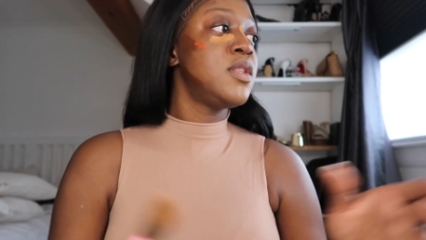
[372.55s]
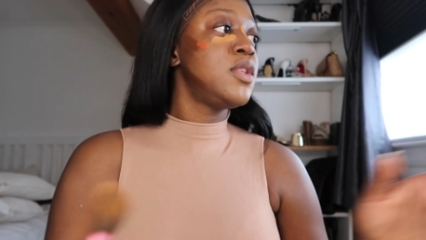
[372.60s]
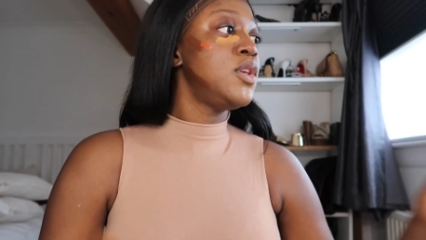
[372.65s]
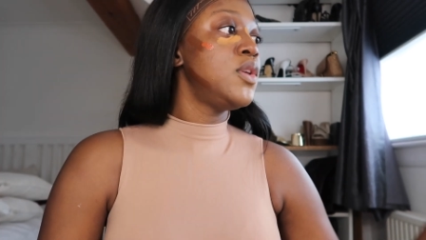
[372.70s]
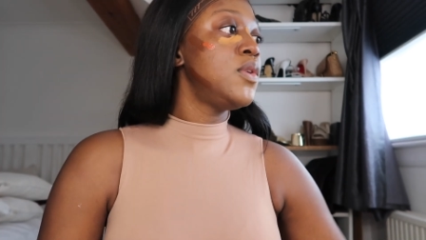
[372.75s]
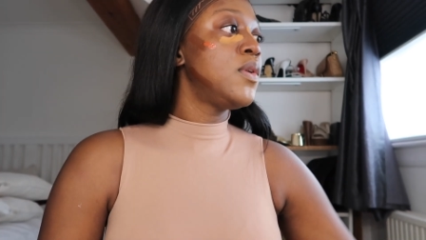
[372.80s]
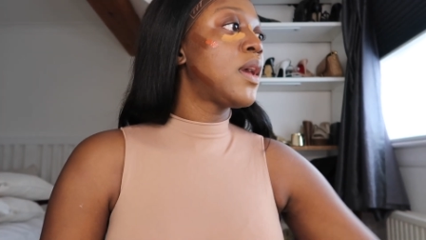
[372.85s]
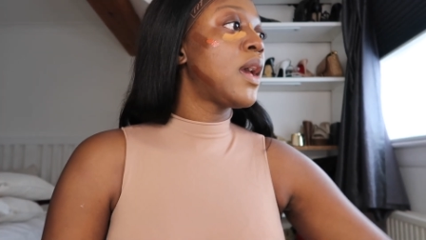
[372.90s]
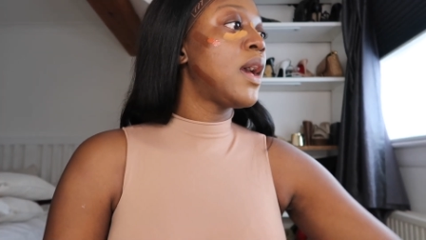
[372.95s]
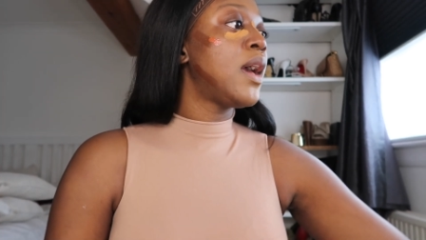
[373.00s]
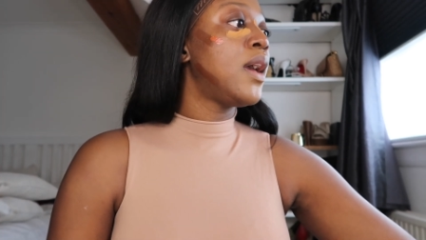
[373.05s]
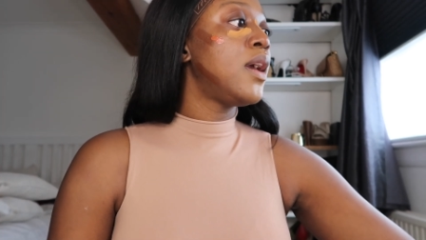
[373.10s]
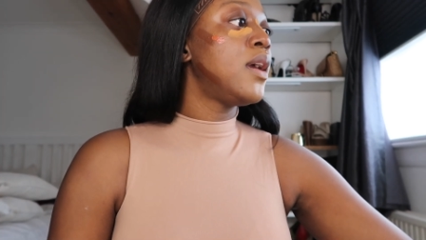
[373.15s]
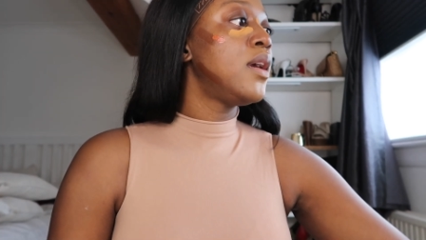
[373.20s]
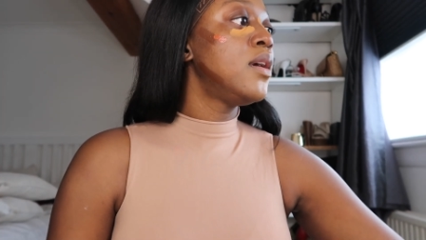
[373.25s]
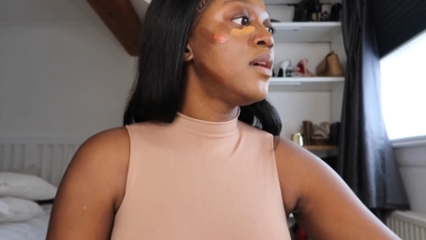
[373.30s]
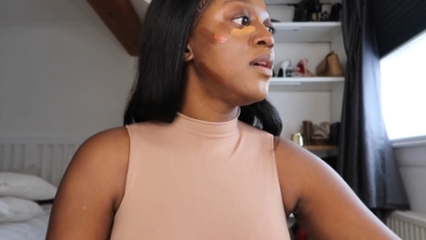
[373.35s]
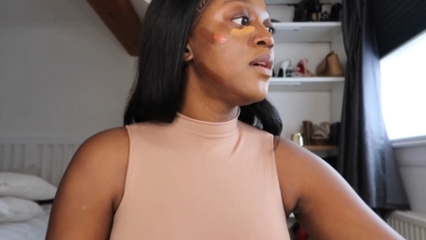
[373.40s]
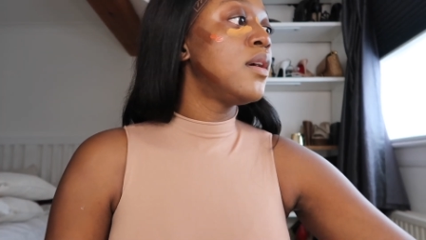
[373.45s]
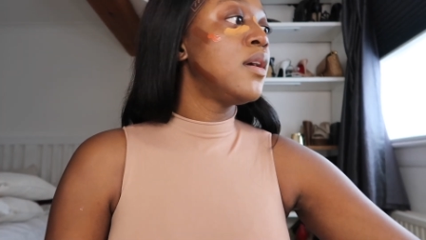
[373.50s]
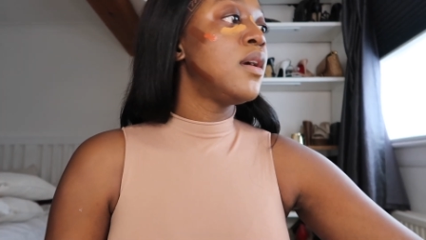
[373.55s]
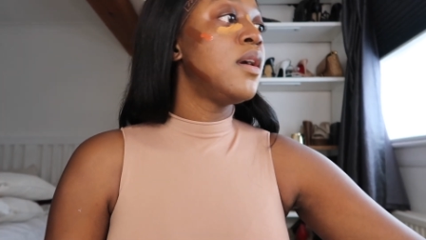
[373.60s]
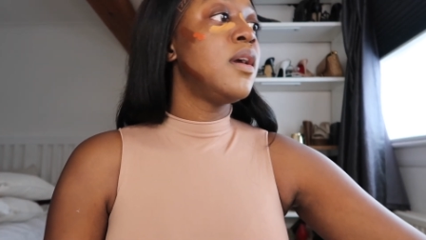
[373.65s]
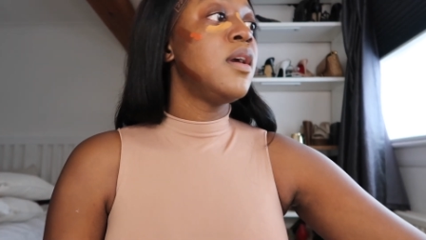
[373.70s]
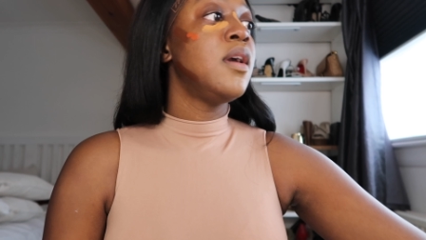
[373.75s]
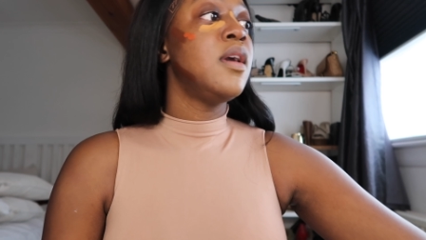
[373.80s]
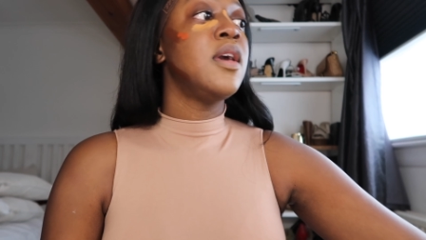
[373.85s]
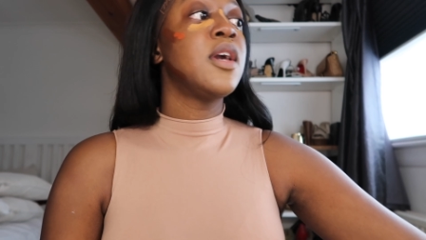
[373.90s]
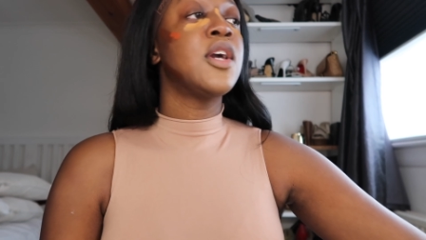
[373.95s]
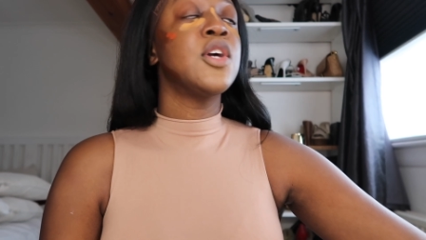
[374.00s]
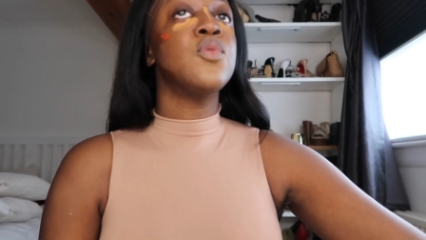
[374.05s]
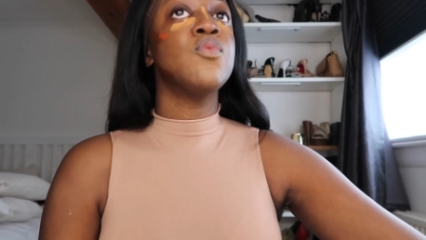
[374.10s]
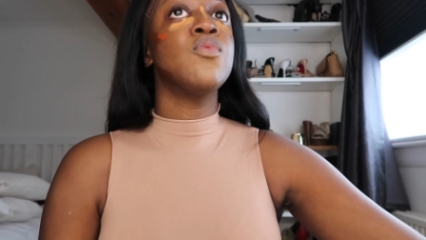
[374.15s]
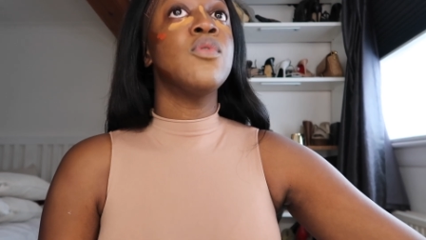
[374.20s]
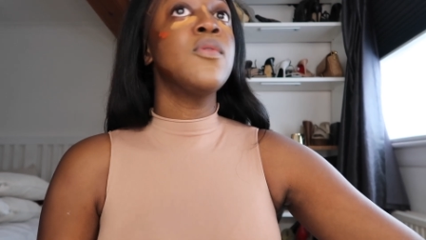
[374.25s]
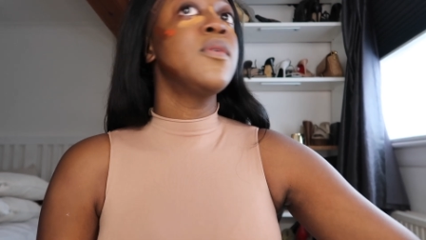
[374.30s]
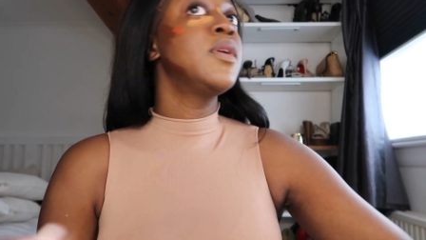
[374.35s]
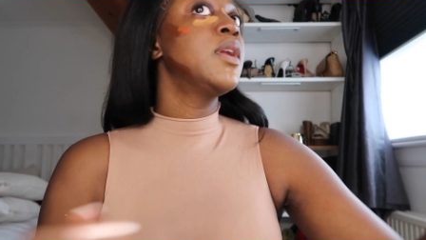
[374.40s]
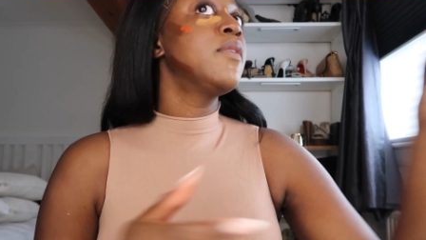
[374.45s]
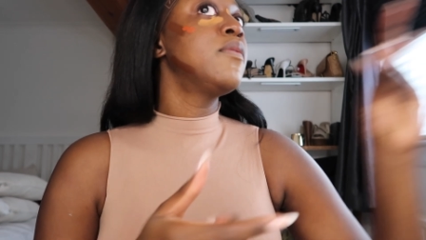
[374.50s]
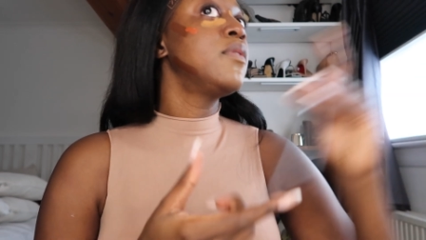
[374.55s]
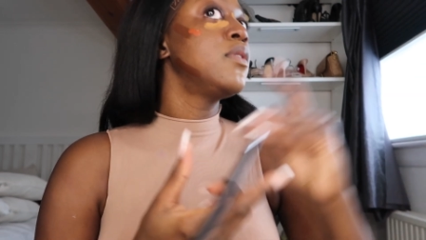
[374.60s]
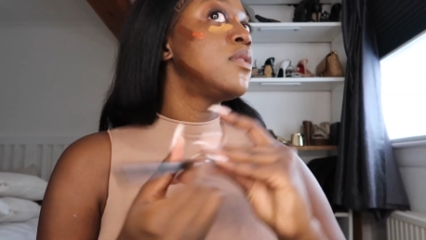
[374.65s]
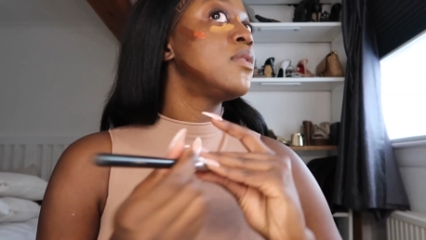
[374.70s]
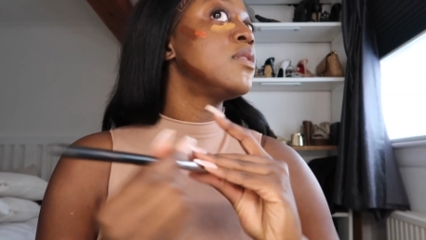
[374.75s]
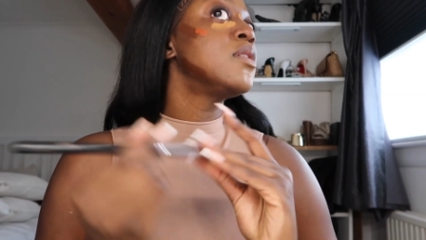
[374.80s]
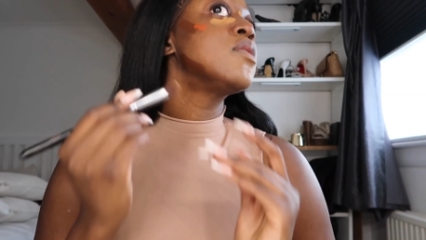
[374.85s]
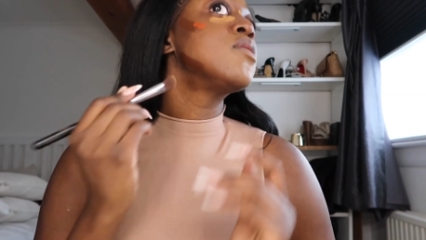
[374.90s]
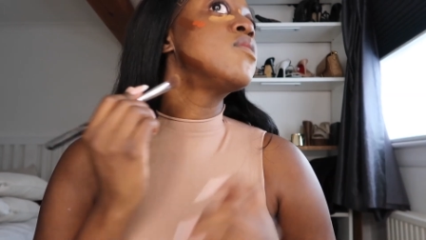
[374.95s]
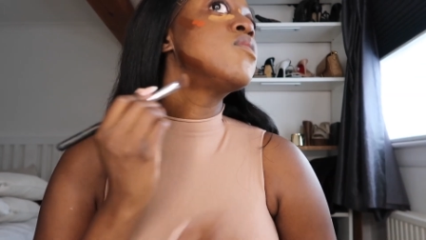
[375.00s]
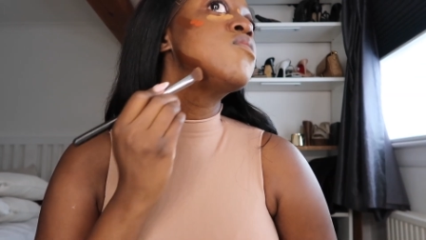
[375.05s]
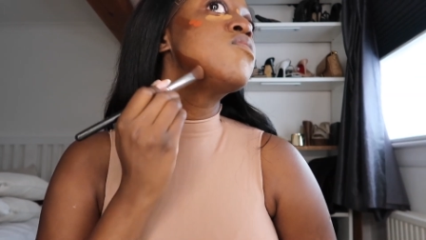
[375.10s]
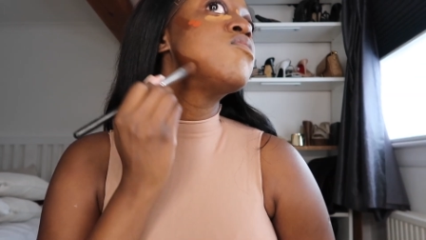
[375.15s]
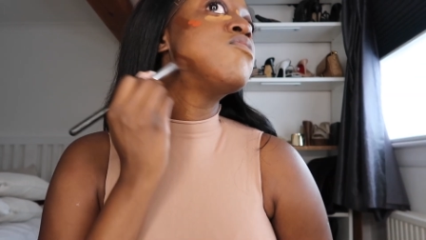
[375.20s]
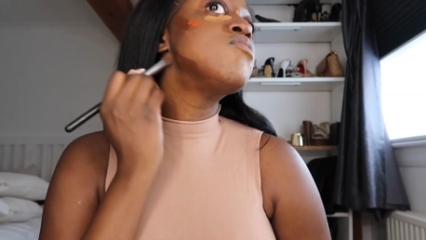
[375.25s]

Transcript: the UK, it could ruin everything.